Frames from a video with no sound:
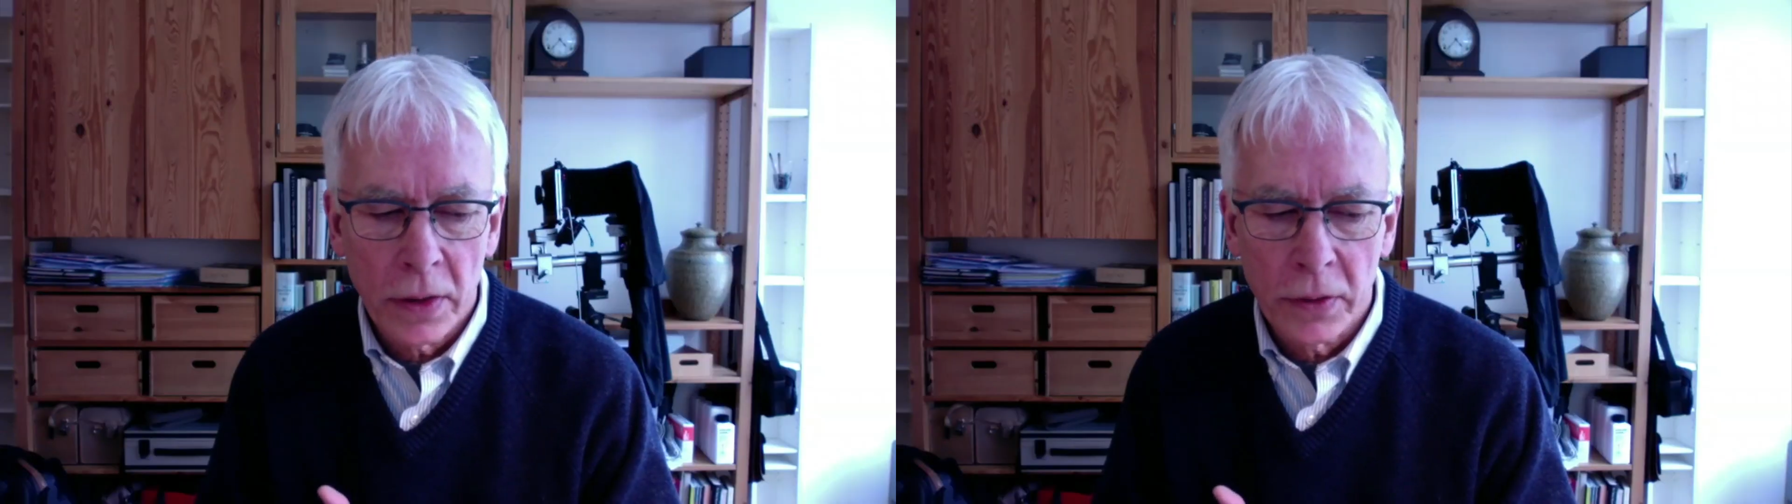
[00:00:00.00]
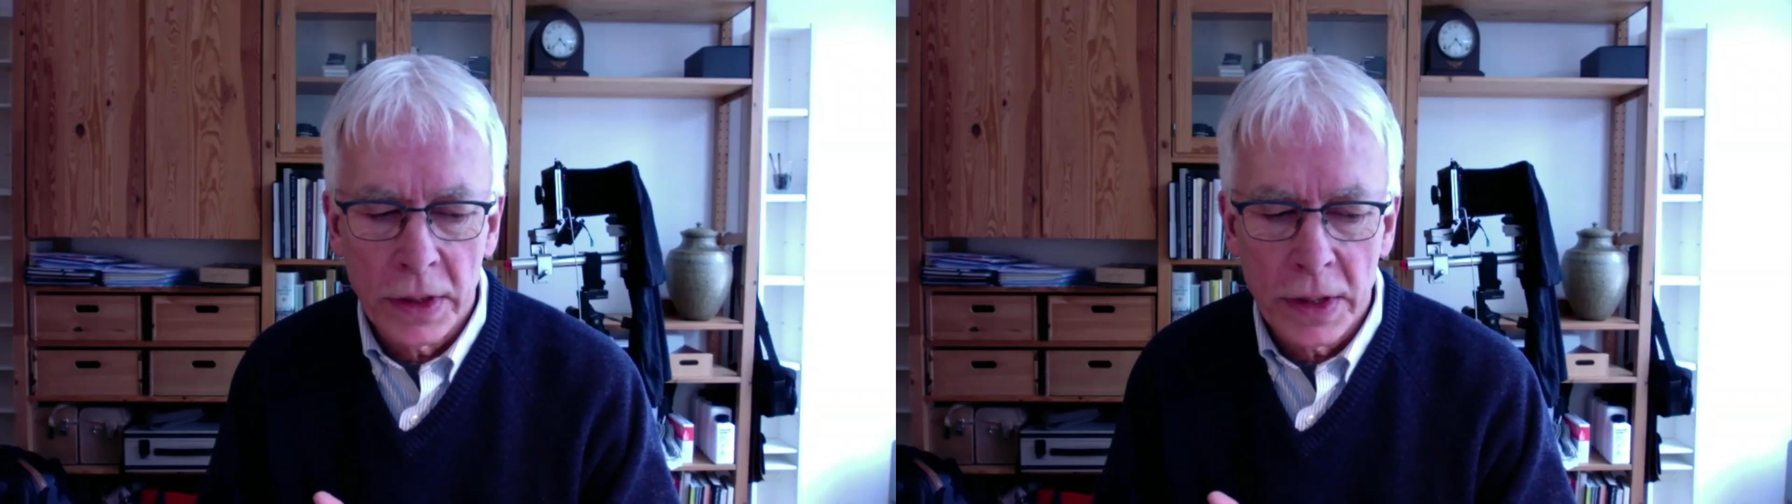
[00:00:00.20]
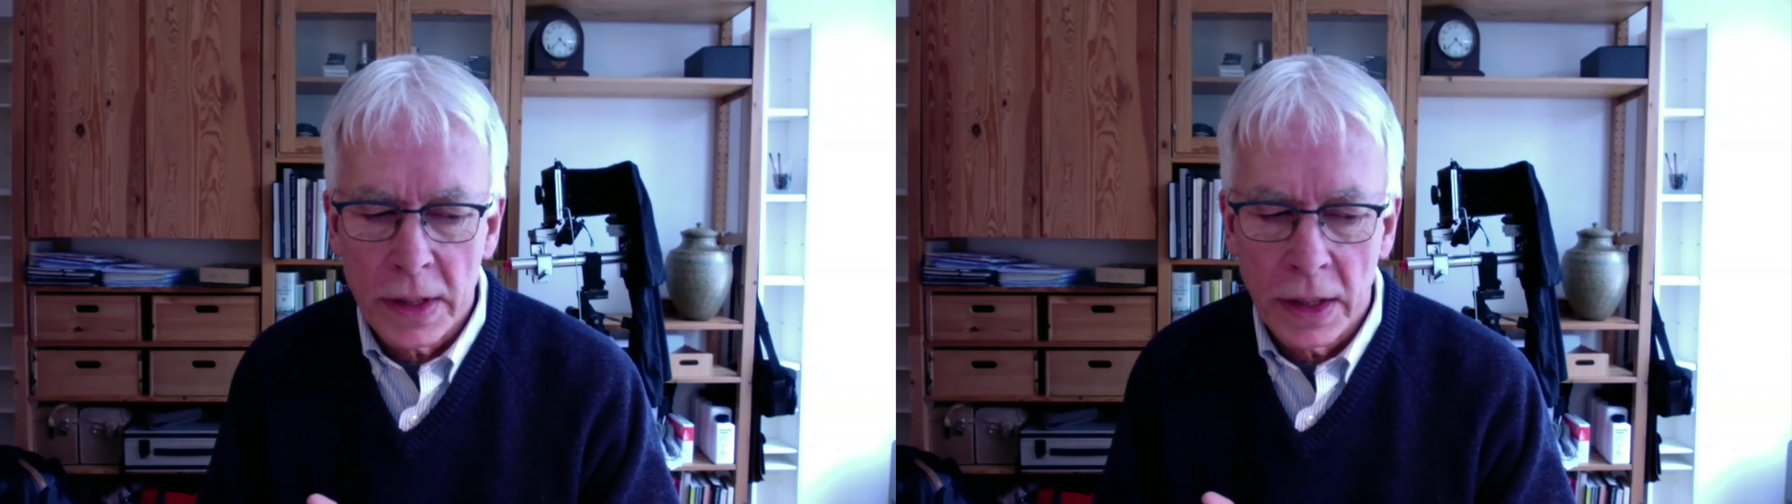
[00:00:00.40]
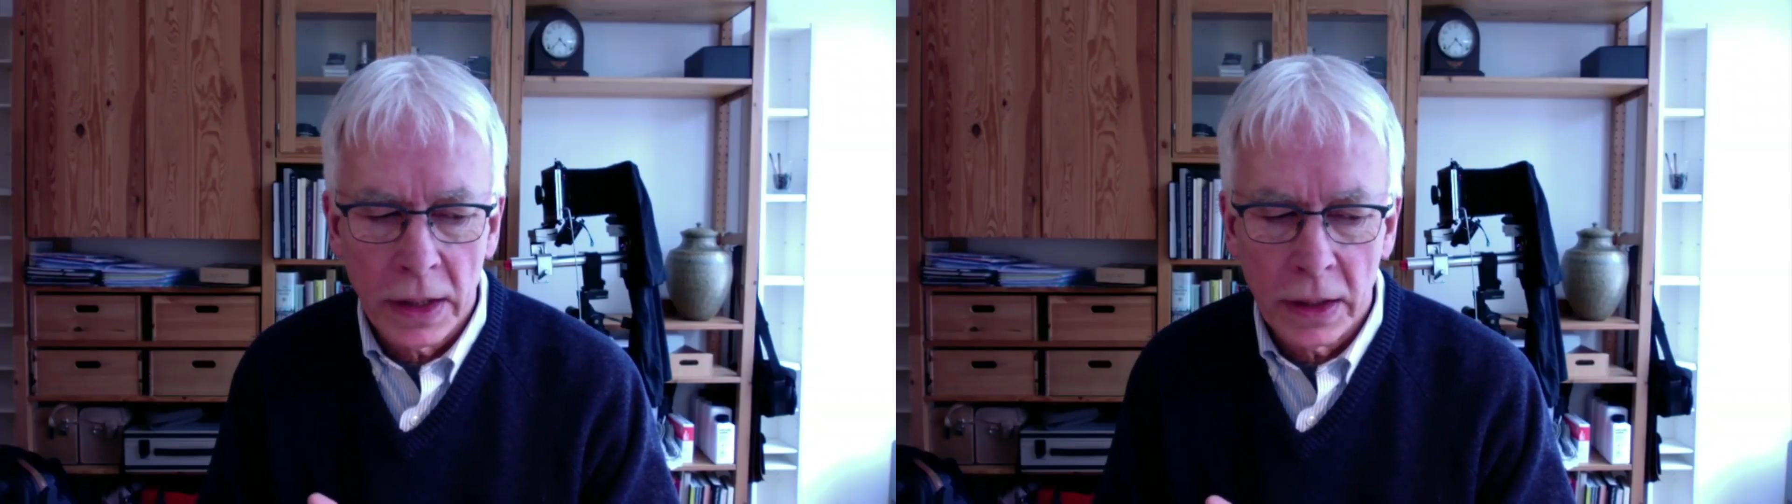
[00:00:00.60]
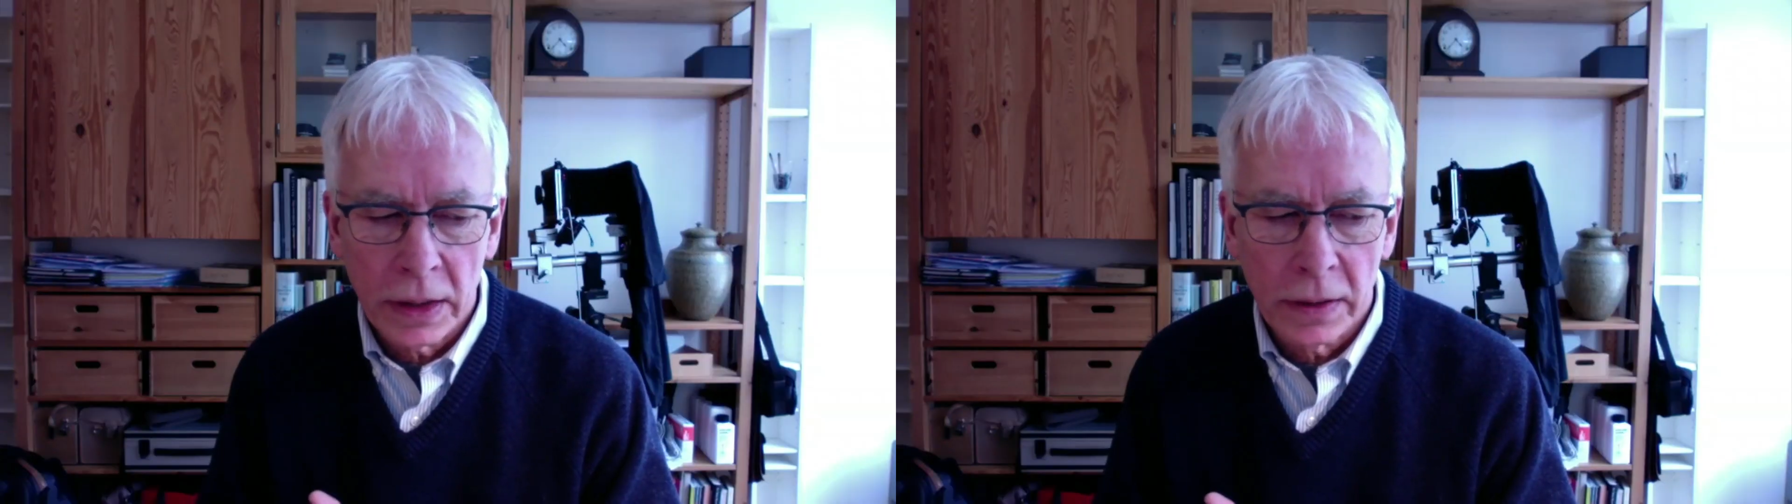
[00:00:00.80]
always
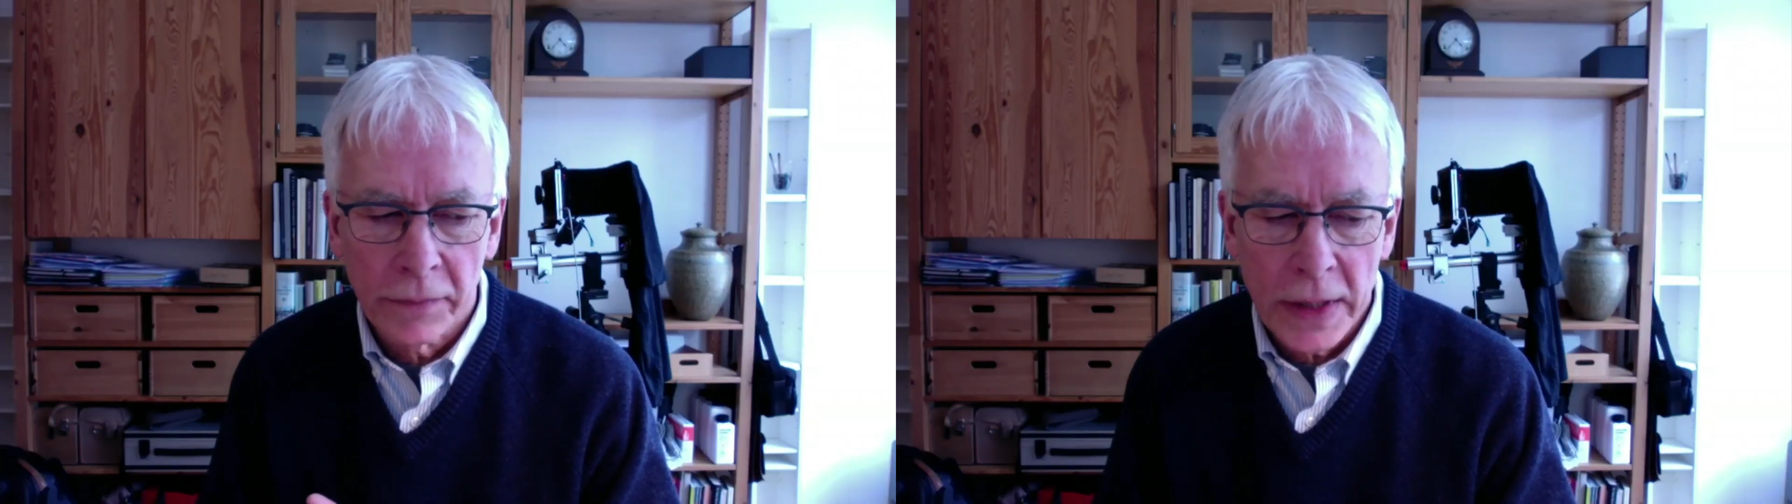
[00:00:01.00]
uh,